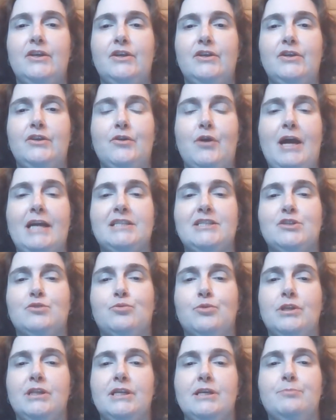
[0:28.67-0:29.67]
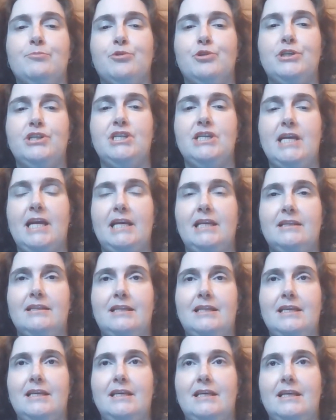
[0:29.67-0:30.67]
you know, I just really appreciate
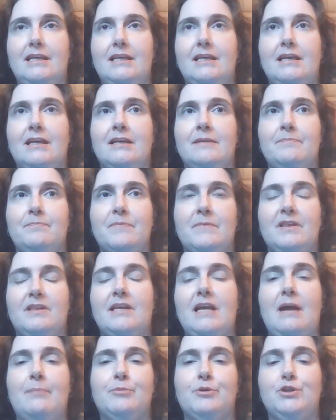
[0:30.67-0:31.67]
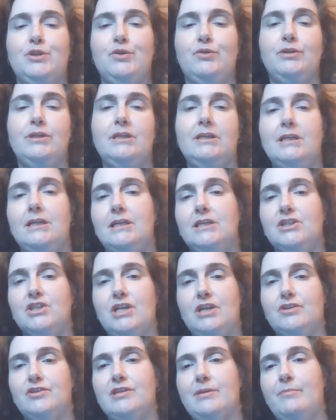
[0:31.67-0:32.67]
the the opportunity to
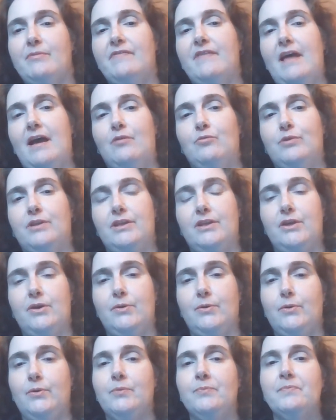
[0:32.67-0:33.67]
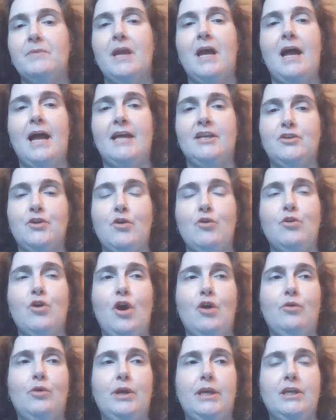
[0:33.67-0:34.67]
share some of that with you. I know
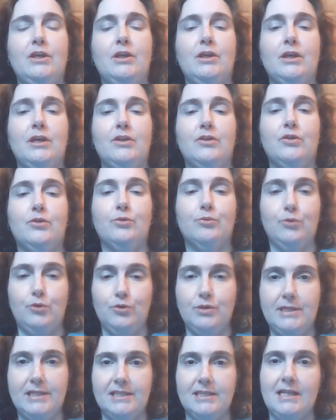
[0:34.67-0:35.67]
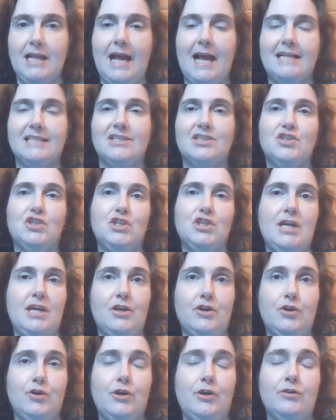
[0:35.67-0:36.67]
going through this last
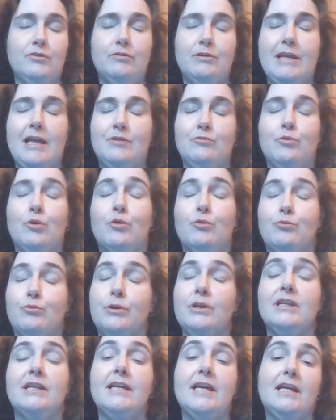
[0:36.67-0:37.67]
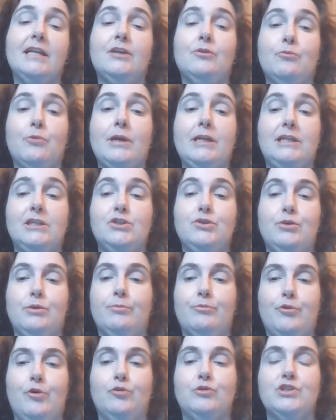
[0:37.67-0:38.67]
year, and we're really getting ready to
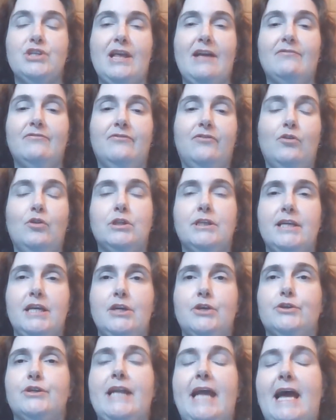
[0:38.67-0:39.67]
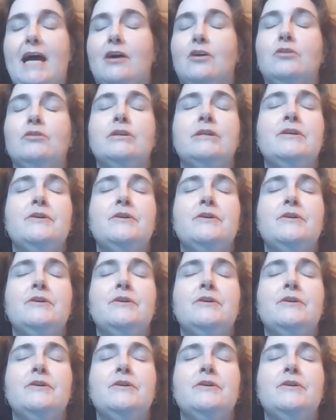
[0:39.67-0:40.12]
approach that full year now,